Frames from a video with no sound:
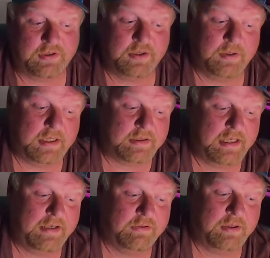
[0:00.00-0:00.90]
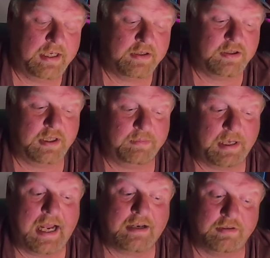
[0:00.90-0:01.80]
of a U.S. naval airship,
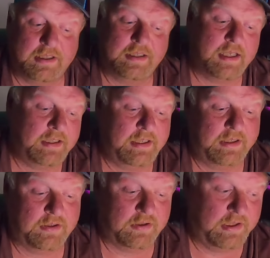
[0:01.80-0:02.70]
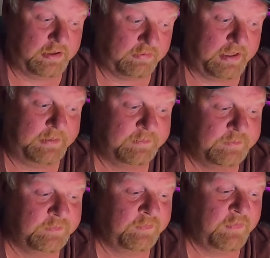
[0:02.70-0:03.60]
Akron, in 1933.
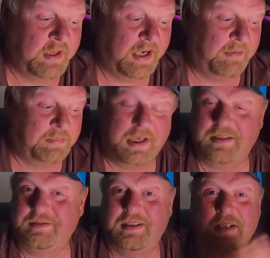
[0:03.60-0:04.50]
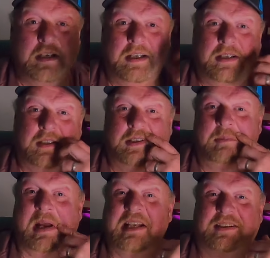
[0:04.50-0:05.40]
But the
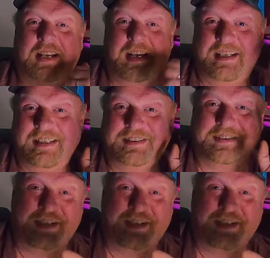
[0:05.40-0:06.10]
mascot is